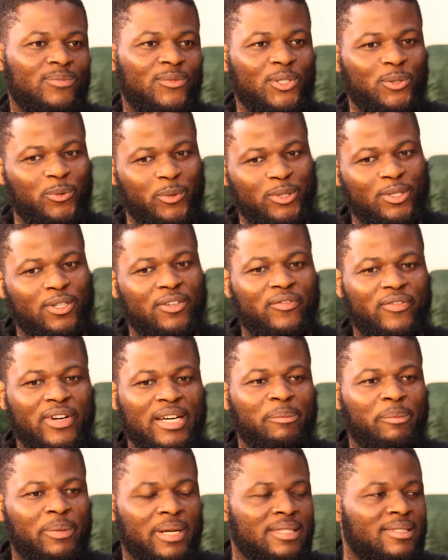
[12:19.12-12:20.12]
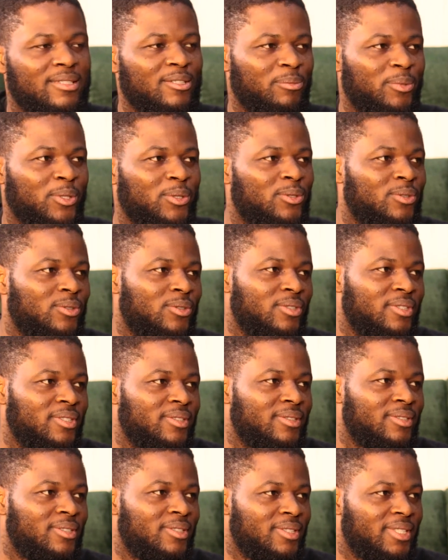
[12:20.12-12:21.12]
you will not find plastic bottles
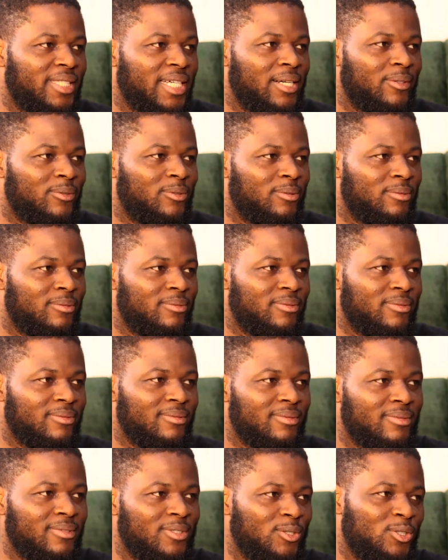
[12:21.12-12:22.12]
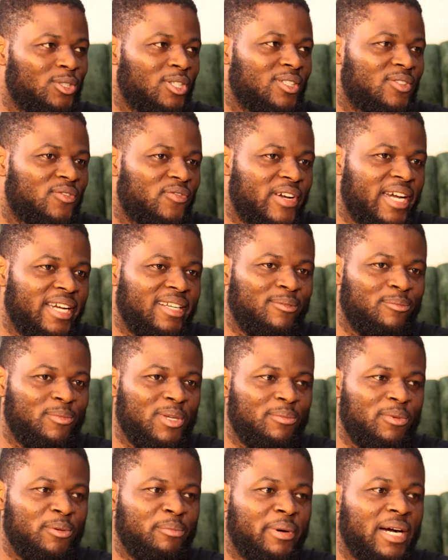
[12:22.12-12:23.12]
on the ground. You just find
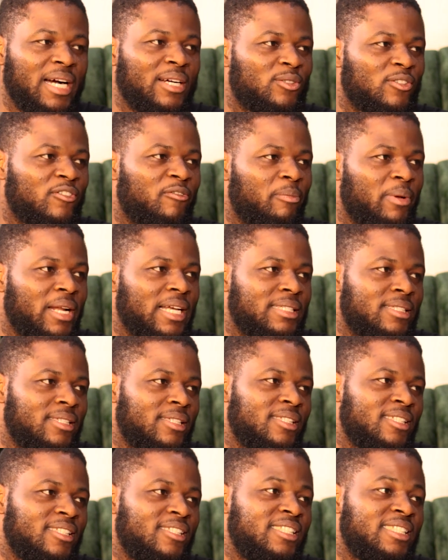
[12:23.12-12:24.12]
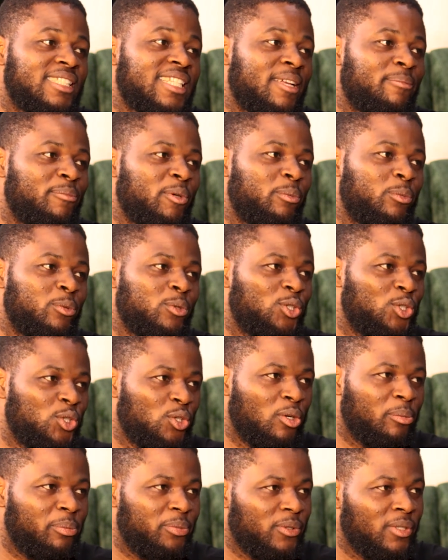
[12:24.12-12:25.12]
maybe bags of plastic inside people's
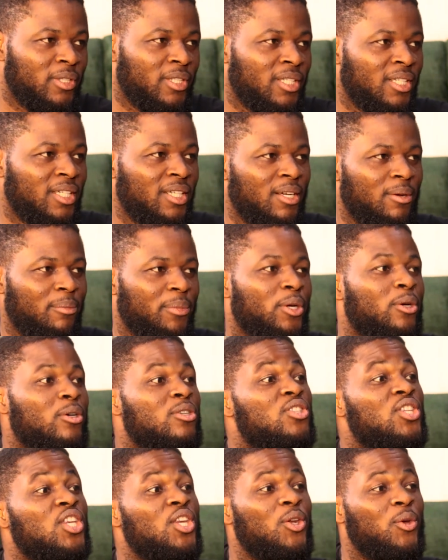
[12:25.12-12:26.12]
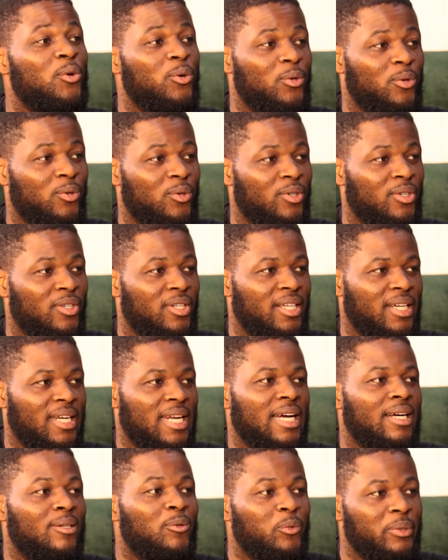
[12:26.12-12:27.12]
shops because they know
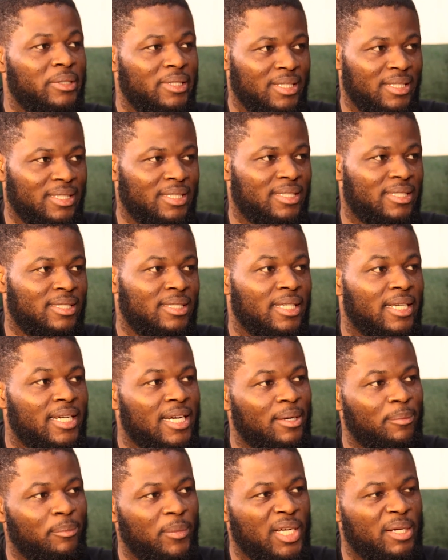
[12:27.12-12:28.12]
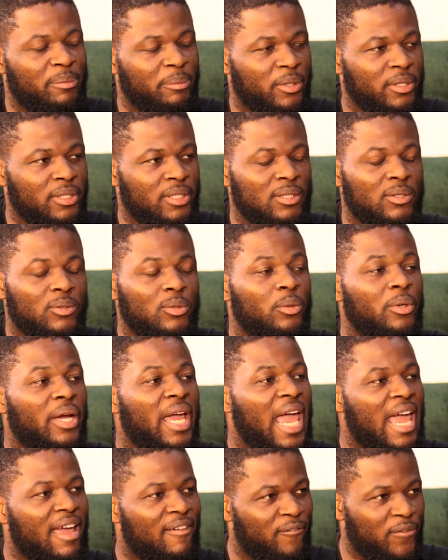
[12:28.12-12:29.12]
that with this they can make money. So
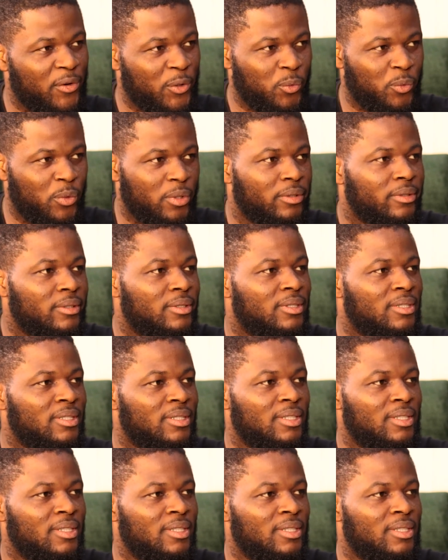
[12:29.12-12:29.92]
everyone